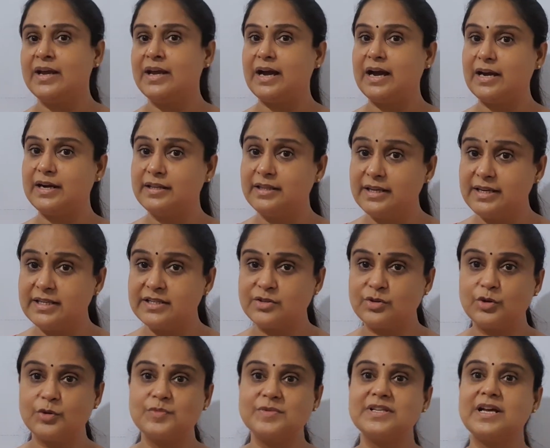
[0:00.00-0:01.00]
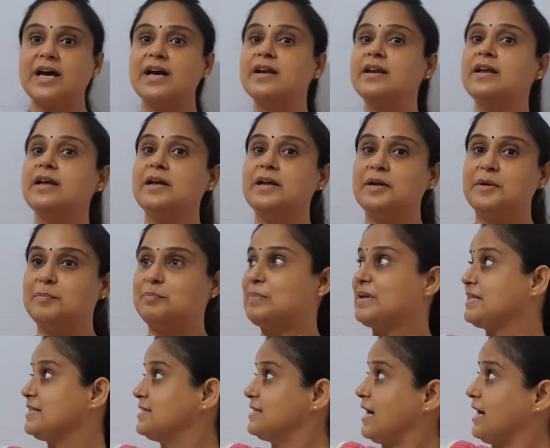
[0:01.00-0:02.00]
and these groups are
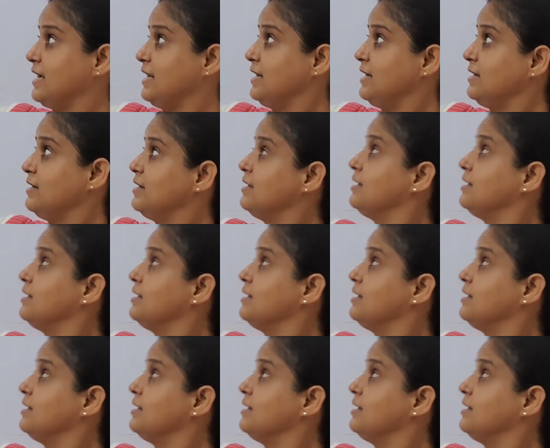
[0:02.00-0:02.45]
benzyl,